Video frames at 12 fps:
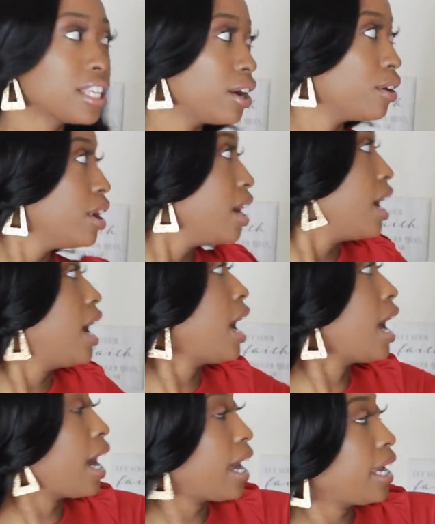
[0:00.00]
So
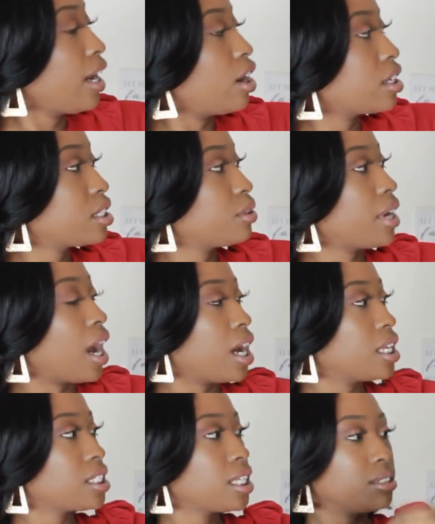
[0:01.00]
I also
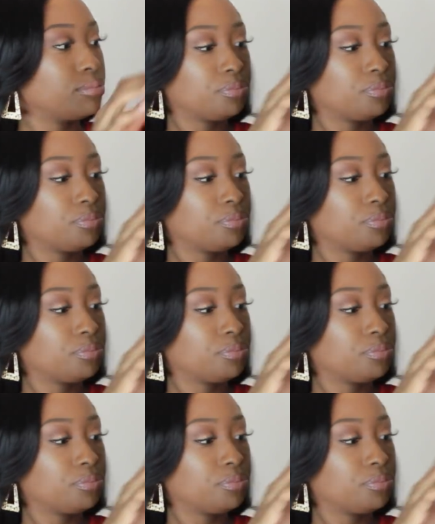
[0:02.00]
got